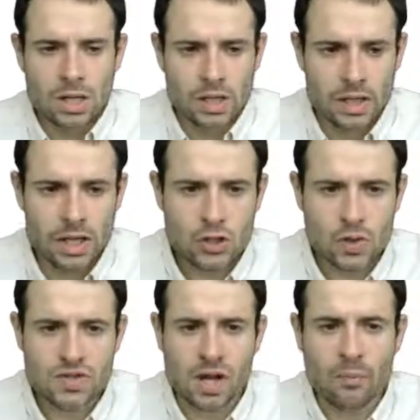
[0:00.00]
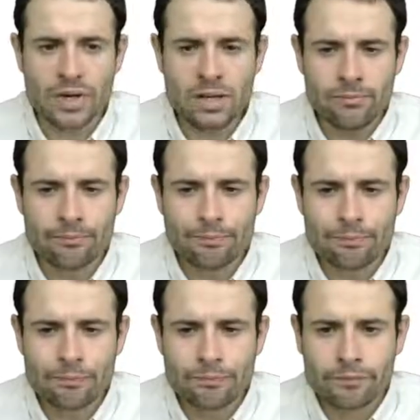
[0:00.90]
insurance company
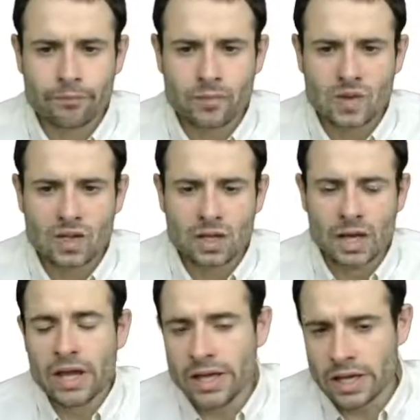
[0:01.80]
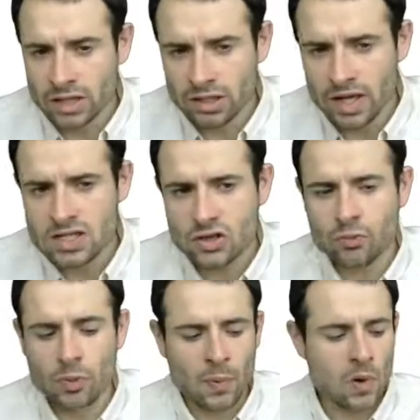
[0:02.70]
here is going to
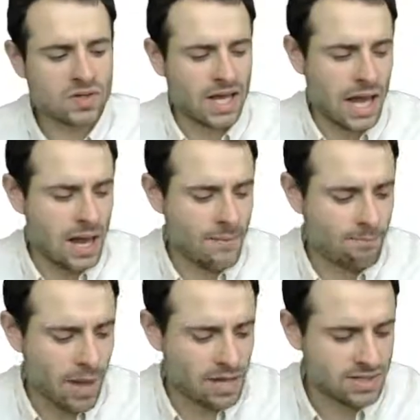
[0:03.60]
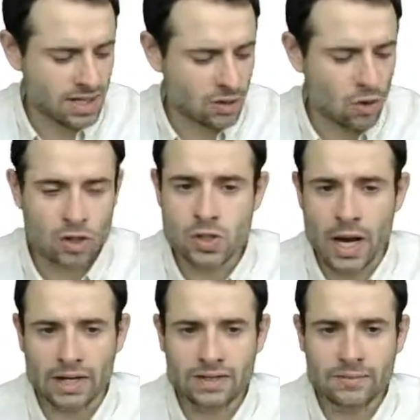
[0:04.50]
propose a basic
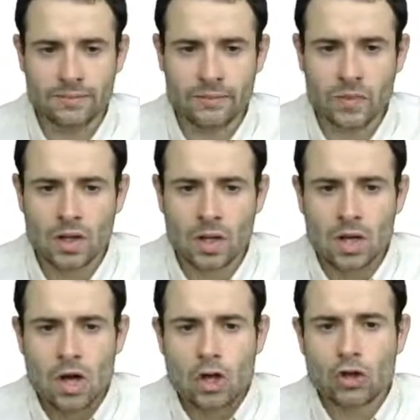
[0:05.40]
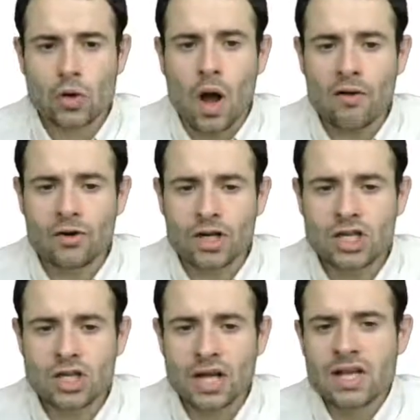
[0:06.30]
contract. The
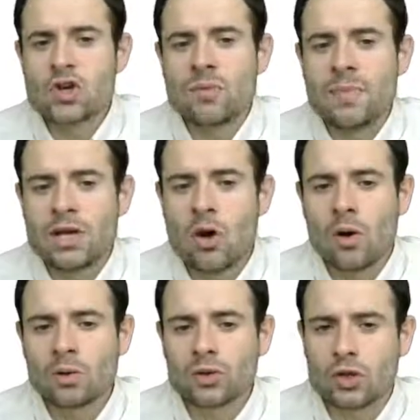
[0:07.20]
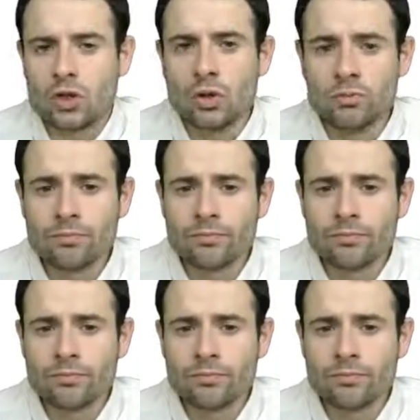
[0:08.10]
coverage is going to be called Q.